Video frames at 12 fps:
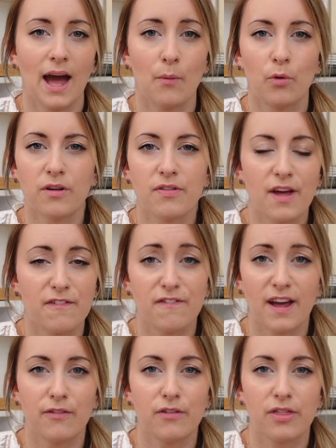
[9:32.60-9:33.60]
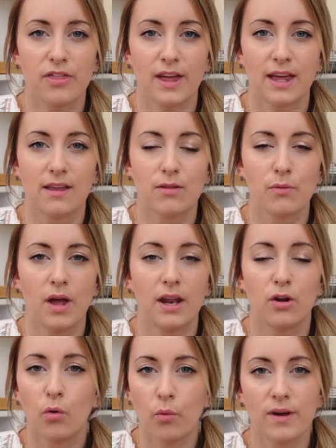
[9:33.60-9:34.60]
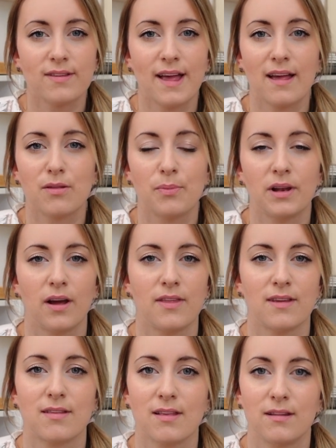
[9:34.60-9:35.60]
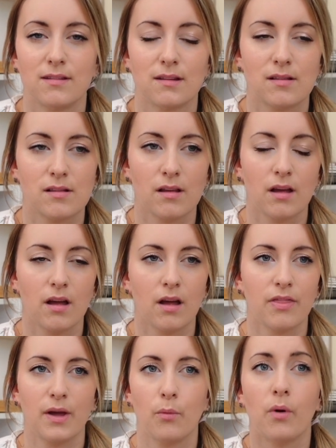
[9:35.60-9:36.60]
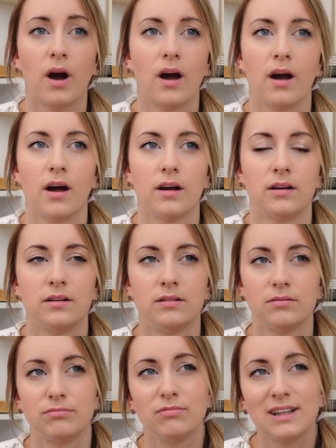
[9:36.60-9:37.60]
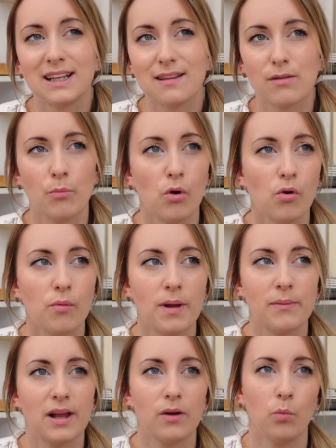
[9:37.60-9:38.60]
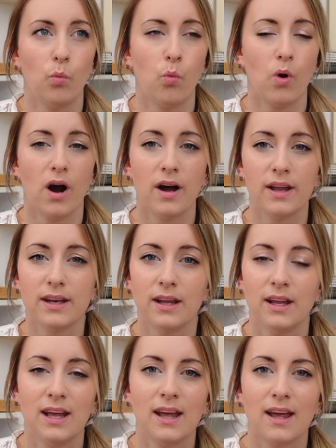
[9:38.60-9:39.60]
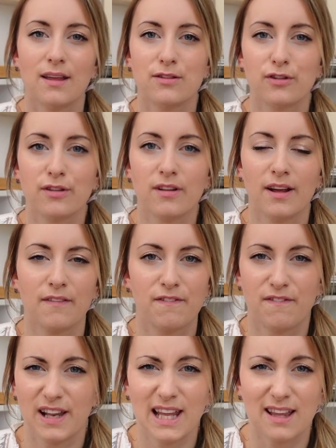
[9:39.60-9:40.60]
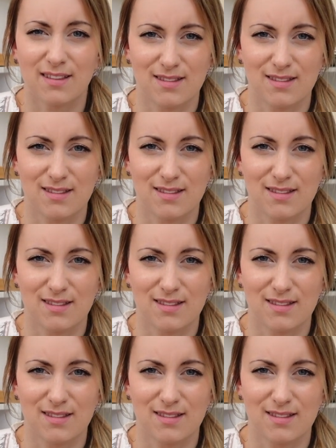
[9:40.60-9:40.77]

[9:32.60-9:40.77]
And one of their favourite things, and it always has been like this since they were really small, maybe like 1, it's just like filling